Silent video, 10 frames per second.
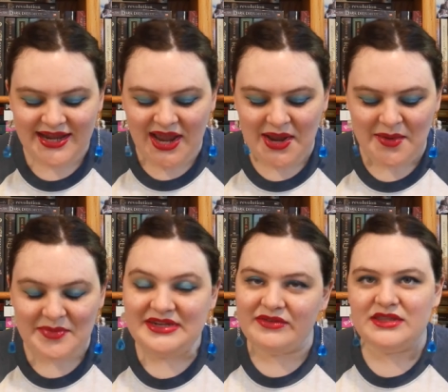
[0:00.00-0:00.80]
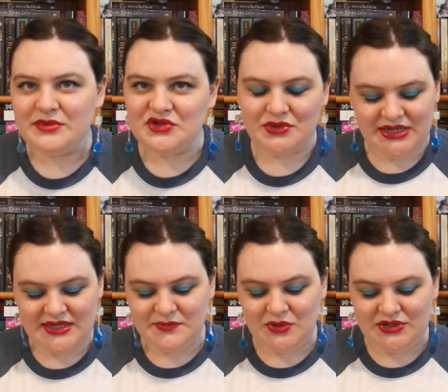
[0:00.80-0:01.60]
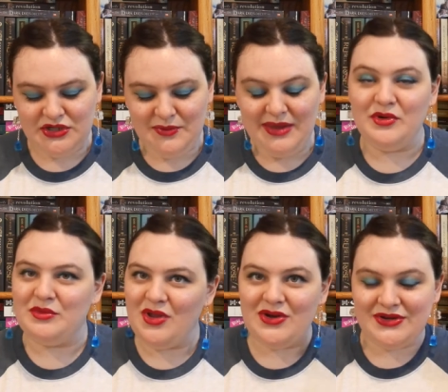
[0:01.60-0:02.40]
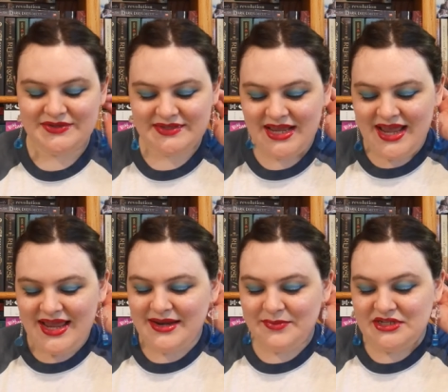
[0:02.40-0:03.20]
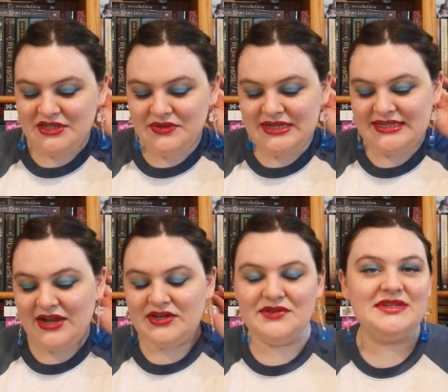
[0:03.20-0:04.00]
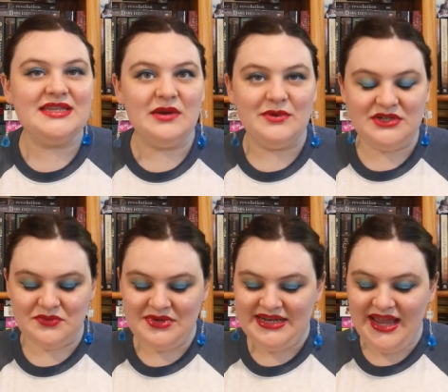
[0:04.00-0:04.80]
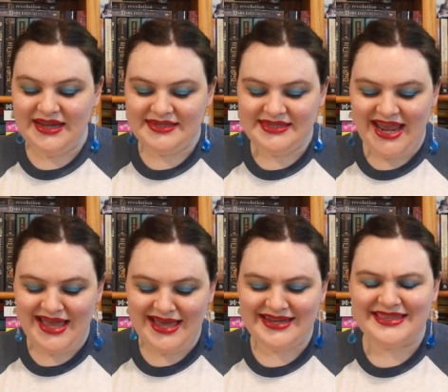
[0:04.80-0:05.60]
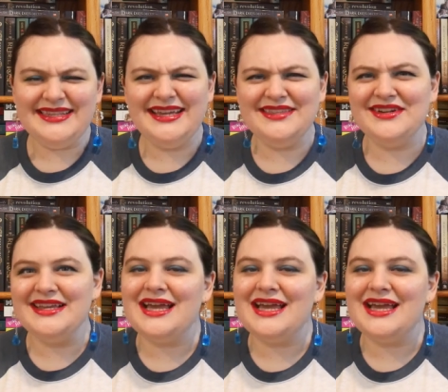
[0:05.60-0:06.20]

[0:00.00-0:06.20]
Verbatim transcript: um, but definitely the majority is booktube and book bloggers. Number two is how do you decide what to read next? And this answer has